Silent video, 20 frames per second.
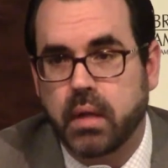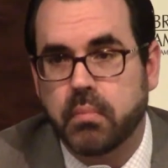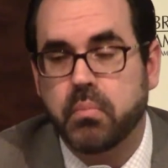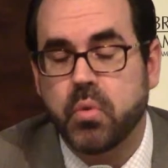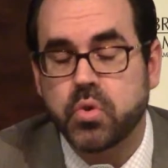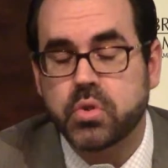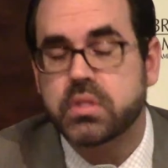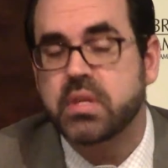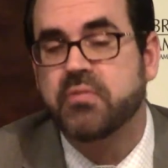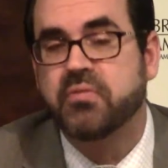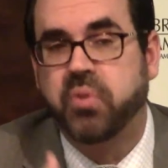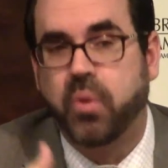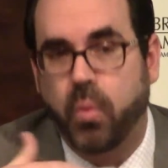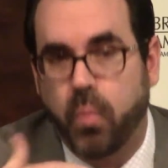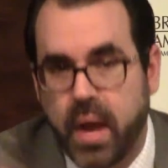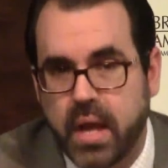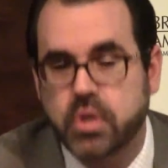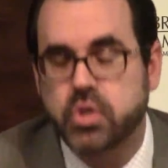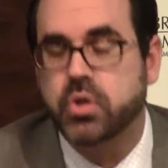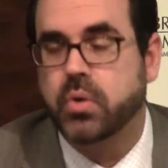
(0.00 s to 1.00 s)
and most
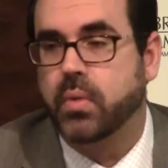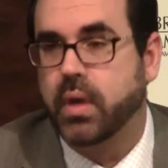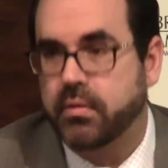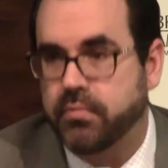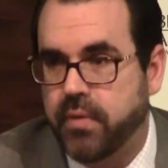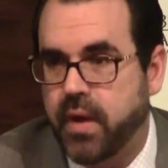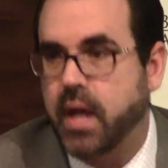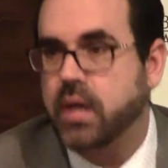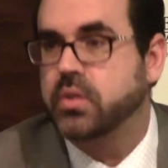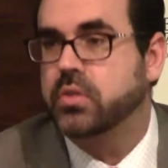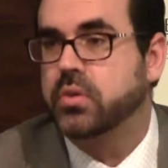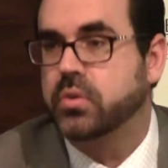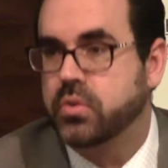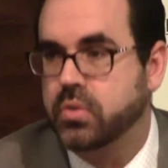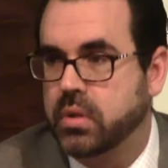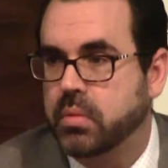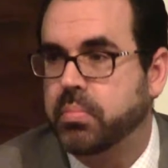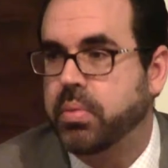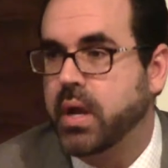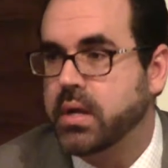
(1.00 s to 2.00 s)
influential advisor
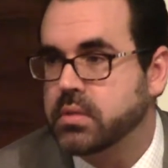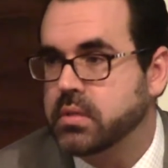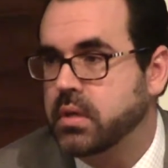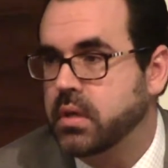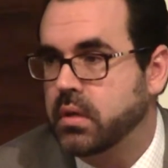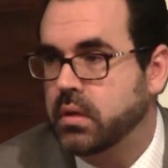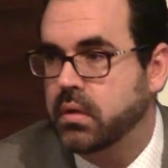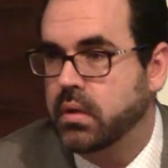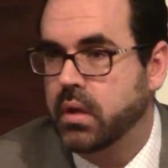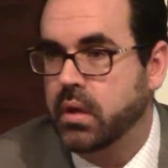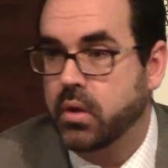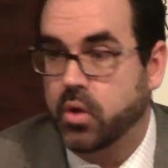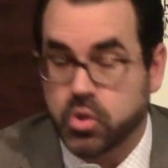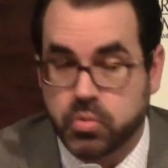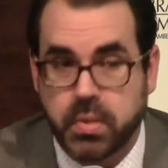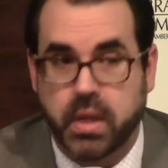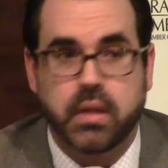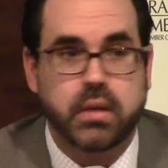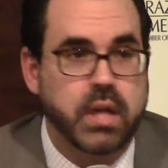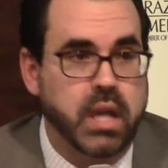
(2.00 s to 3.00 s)
to the president
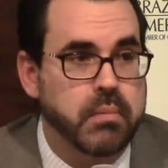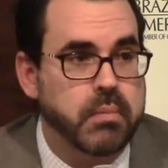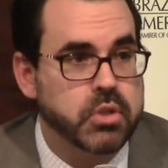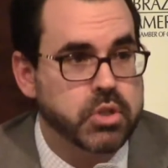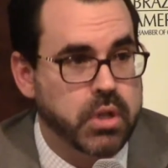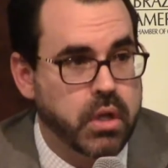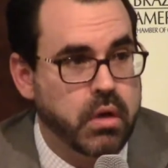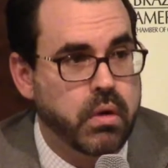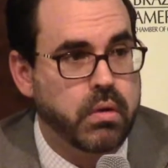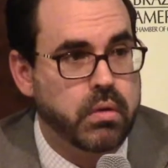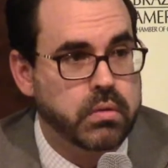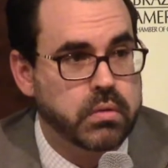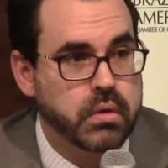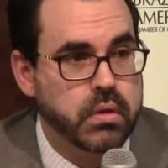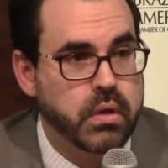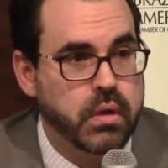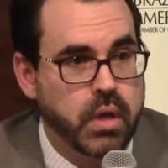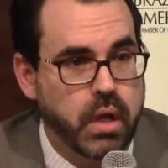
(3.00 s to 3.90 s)
goes by the name of General